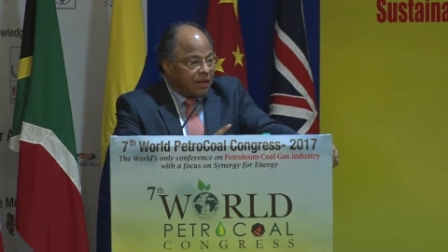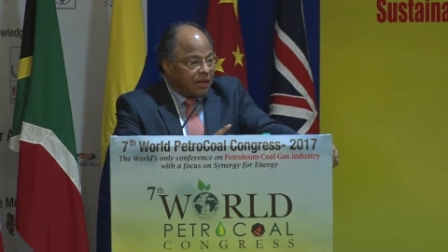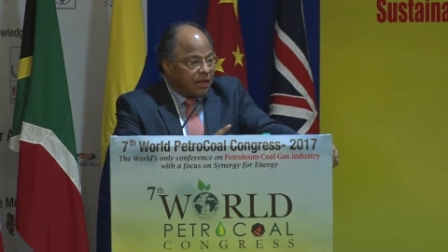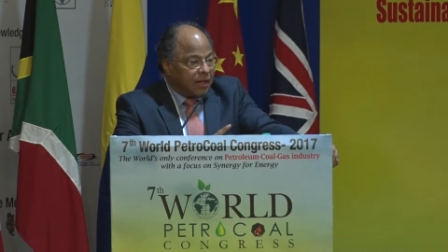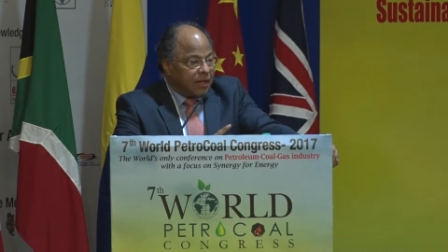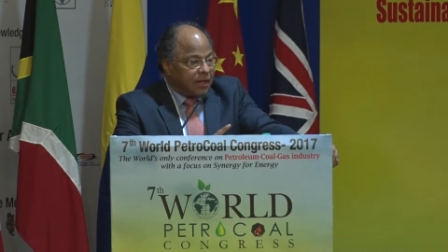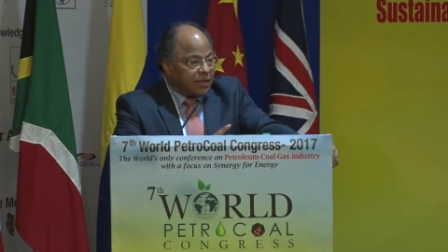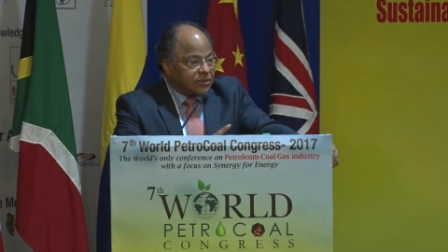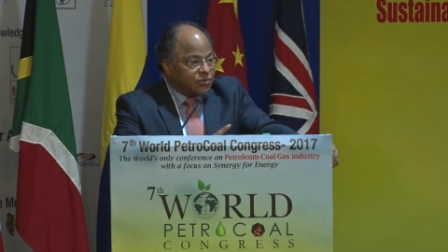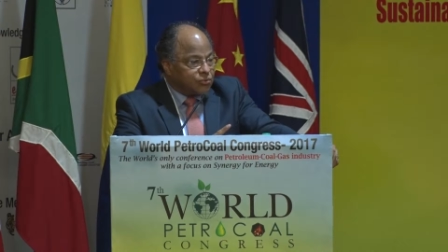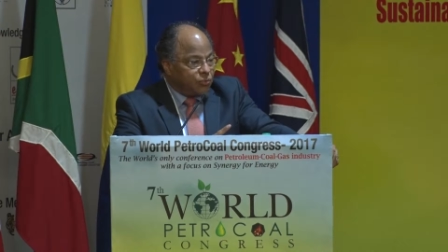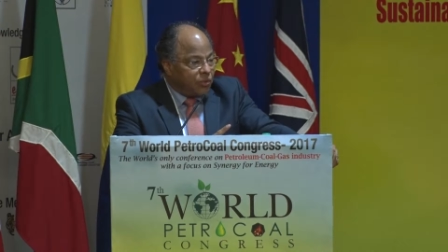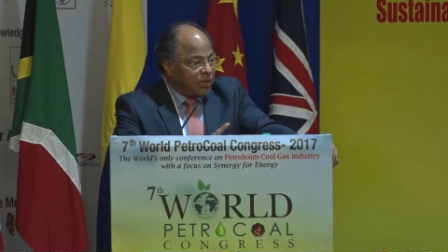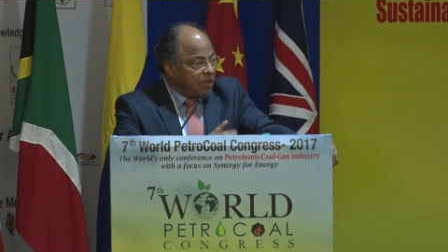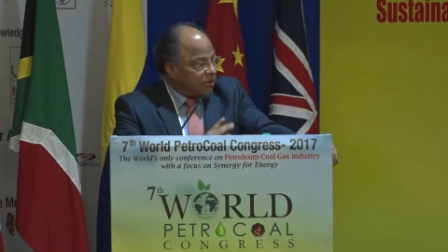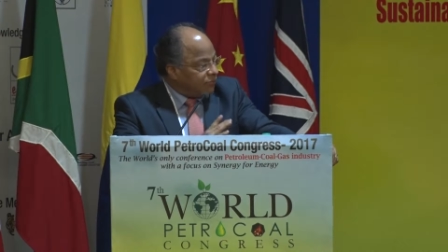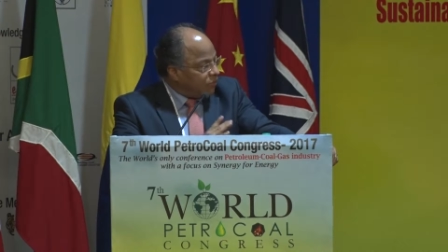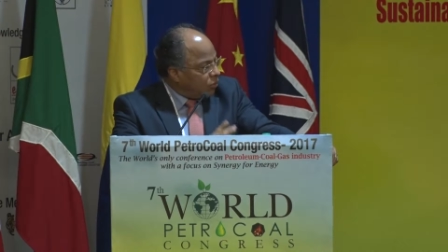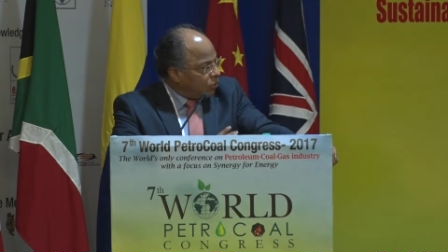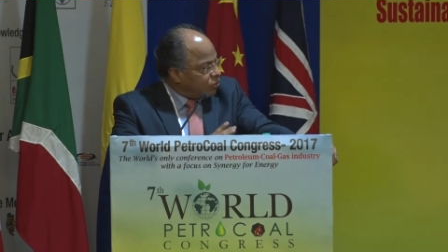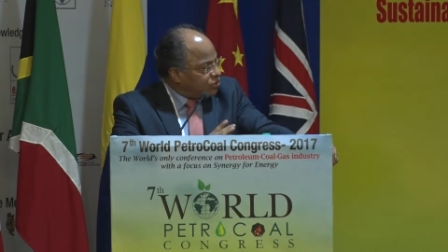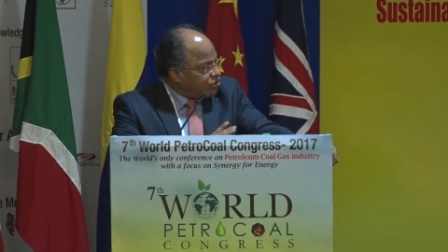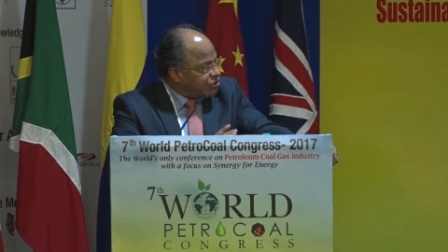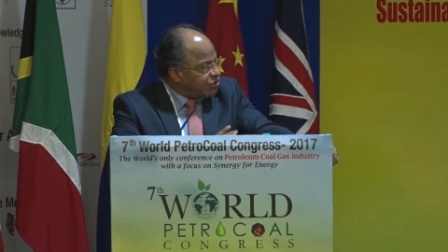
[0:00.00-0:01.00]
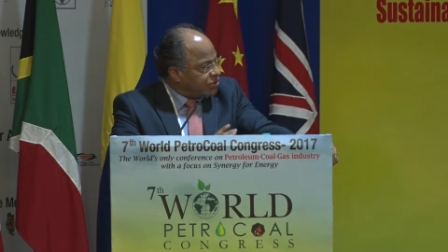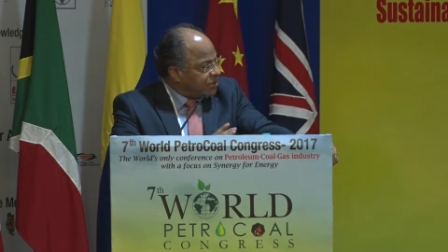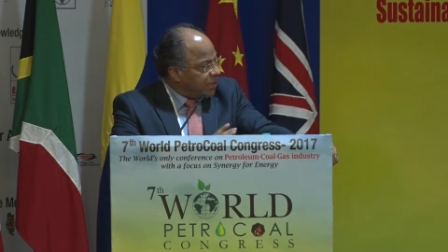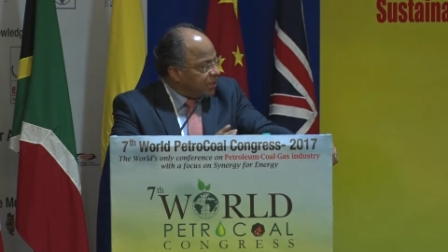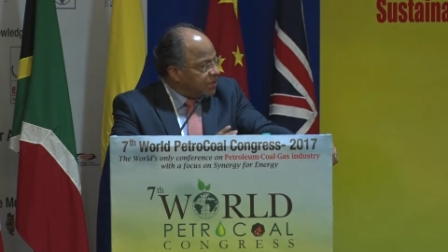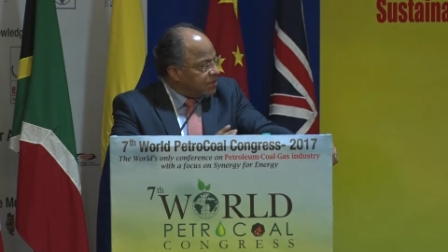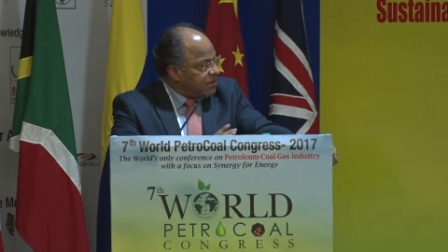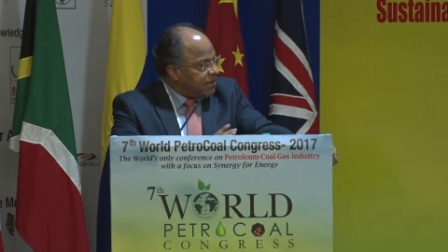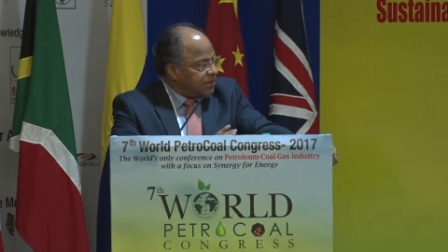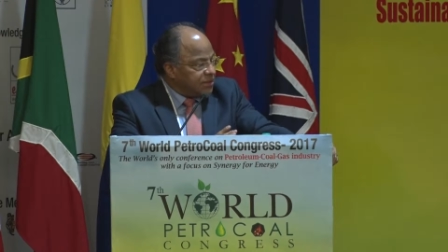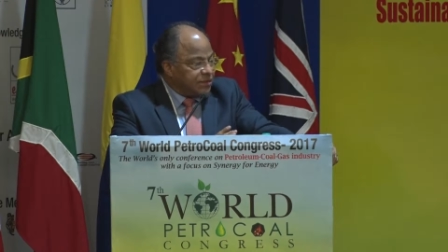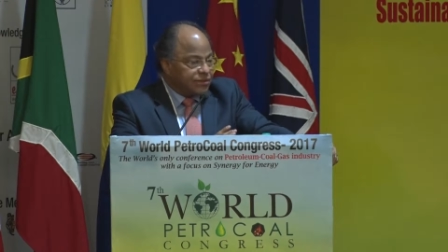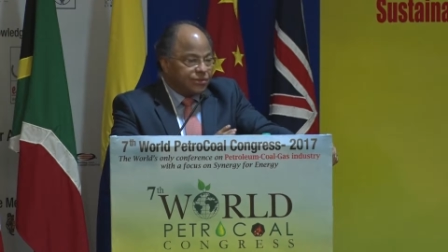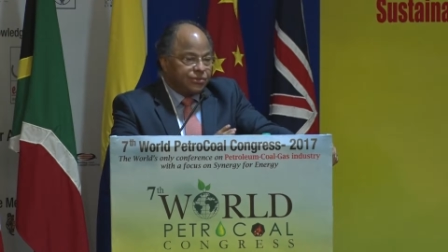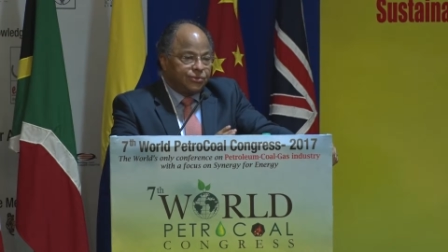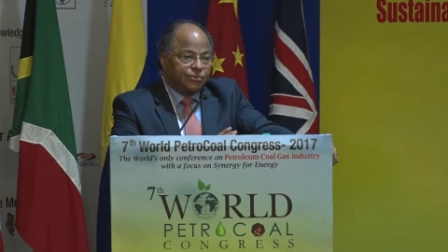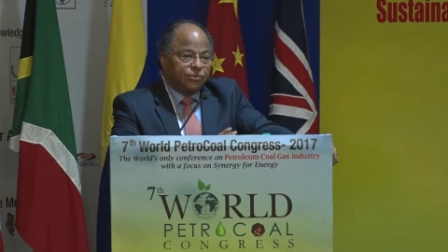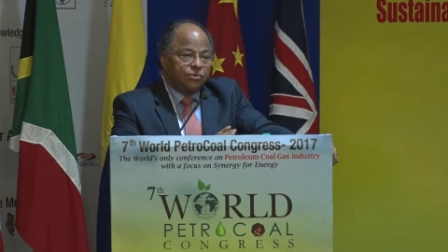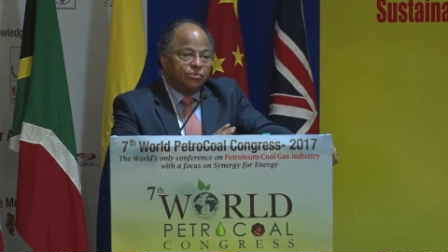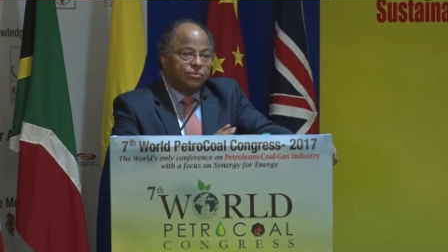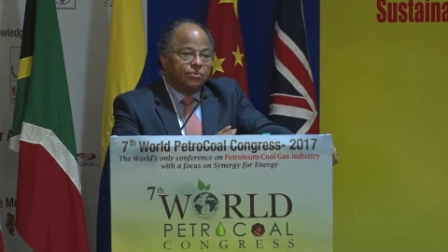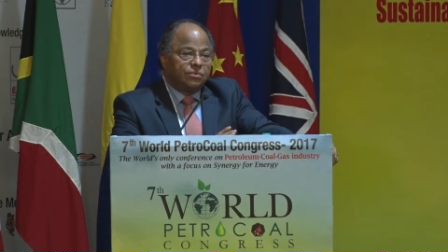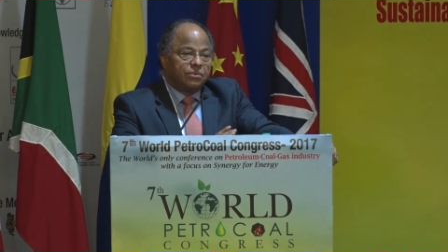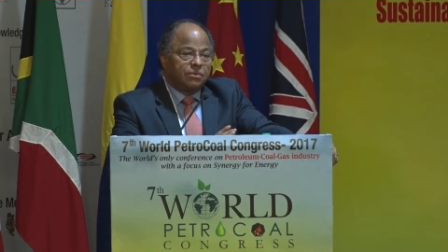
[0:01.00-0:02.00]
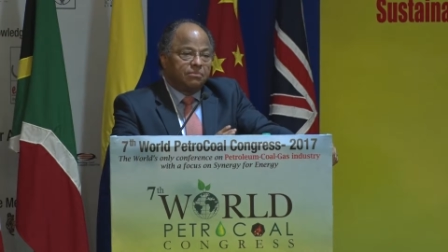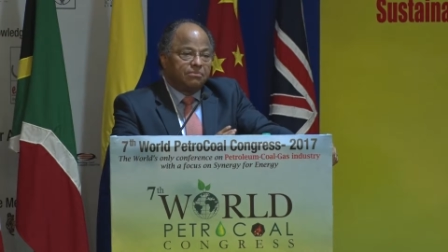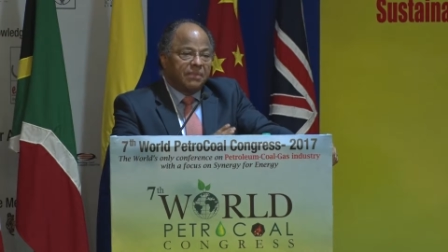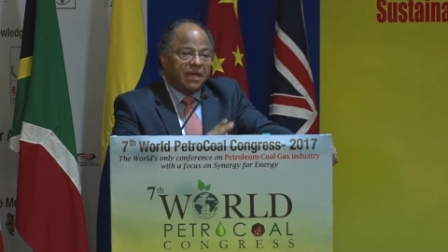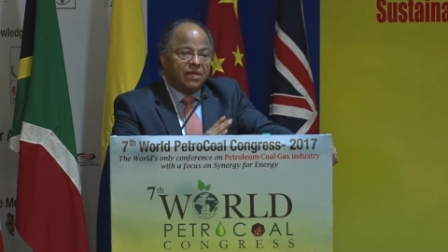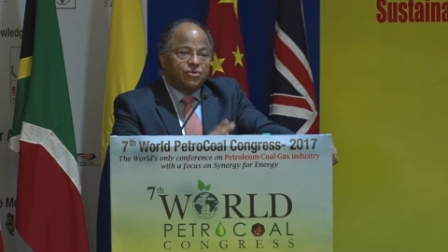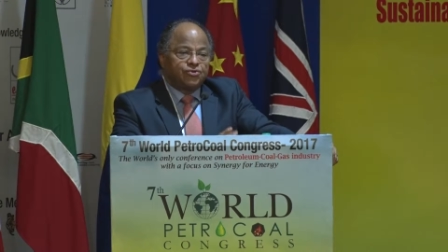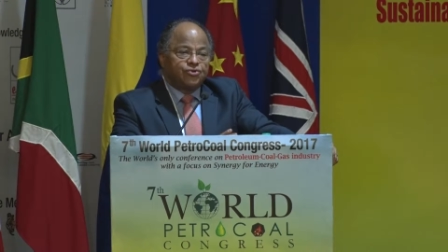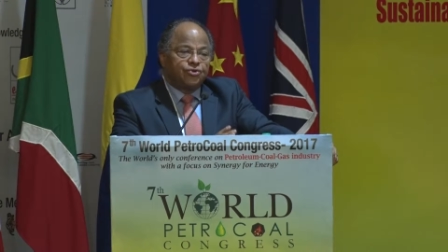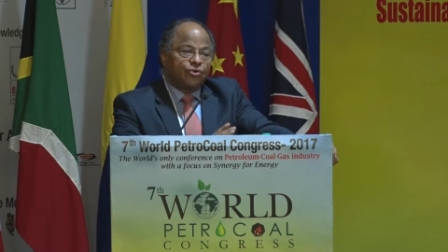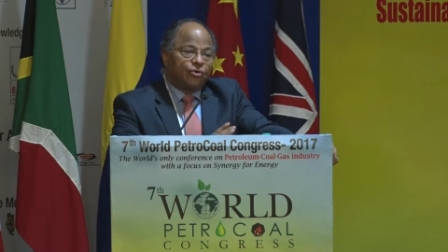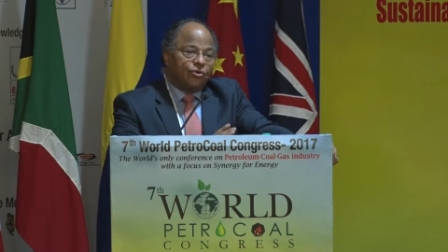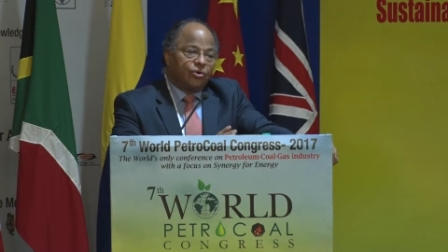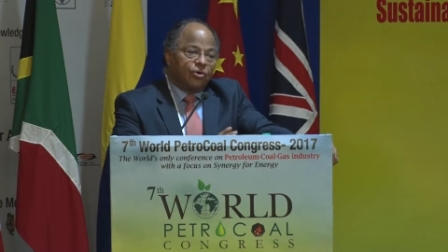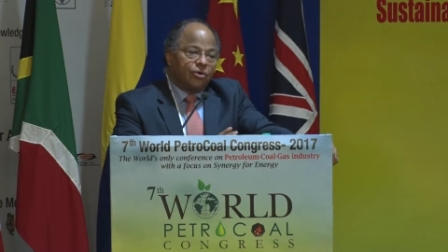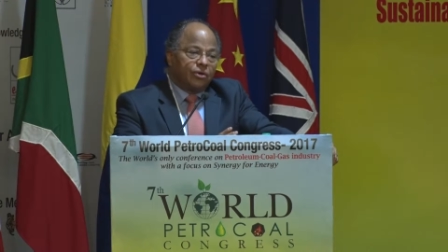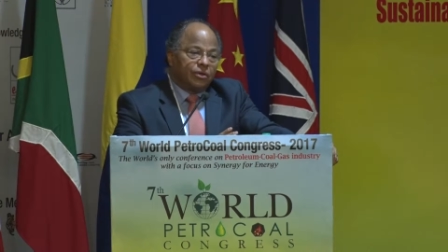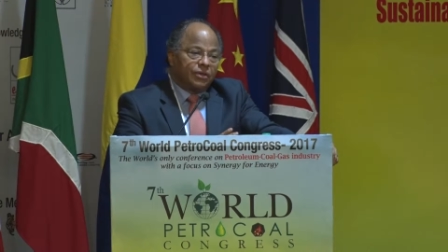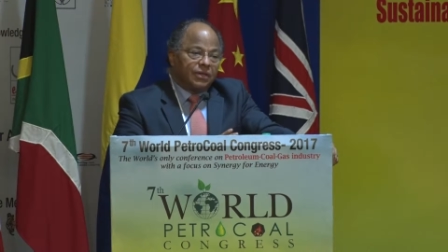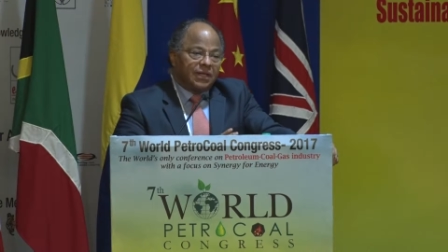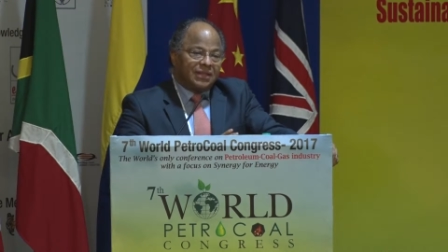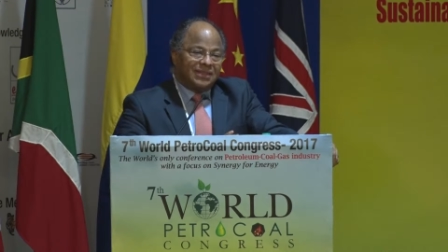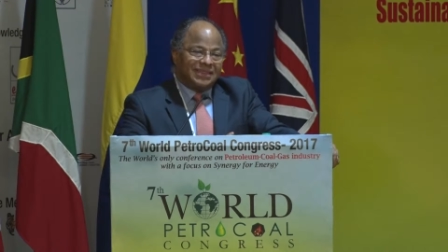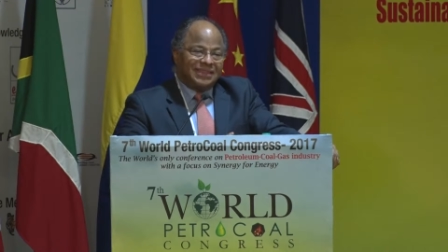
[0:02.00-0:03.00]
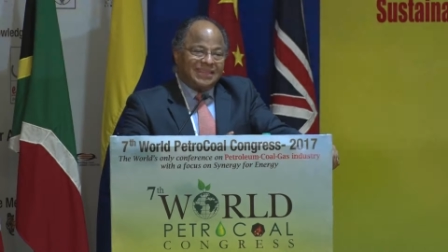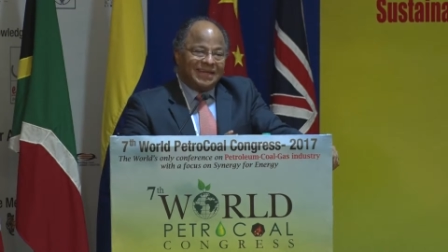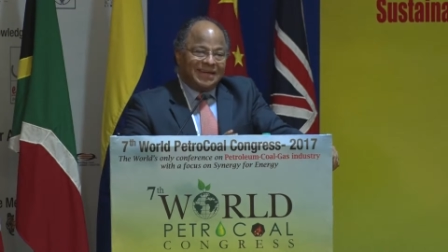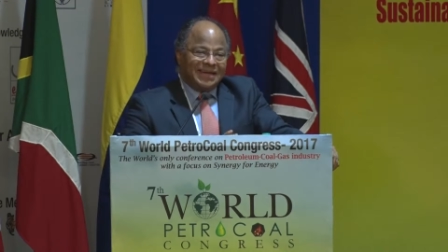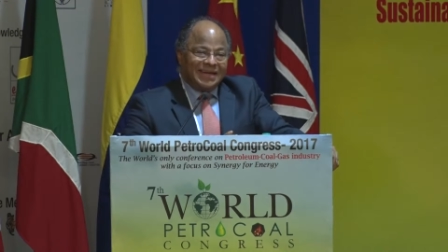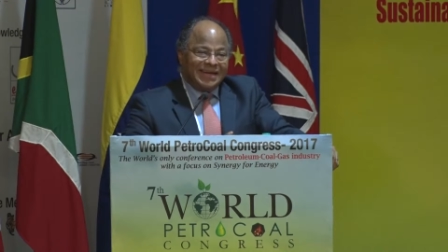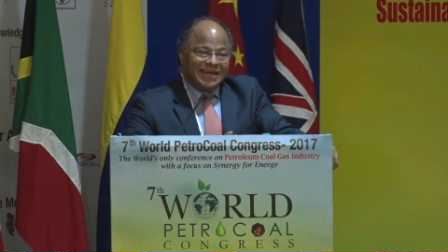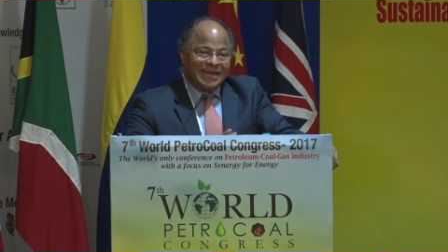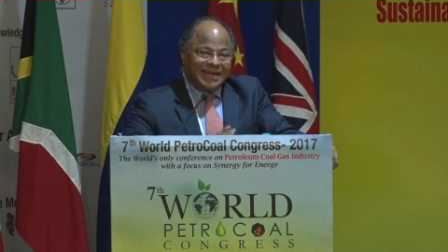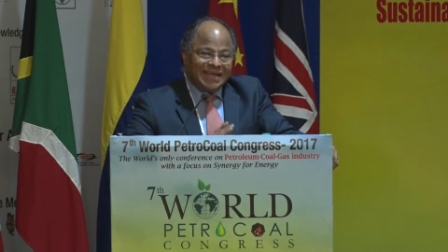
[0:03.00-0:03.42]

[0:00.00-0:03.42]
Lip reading: as we have always stated, to make sure that the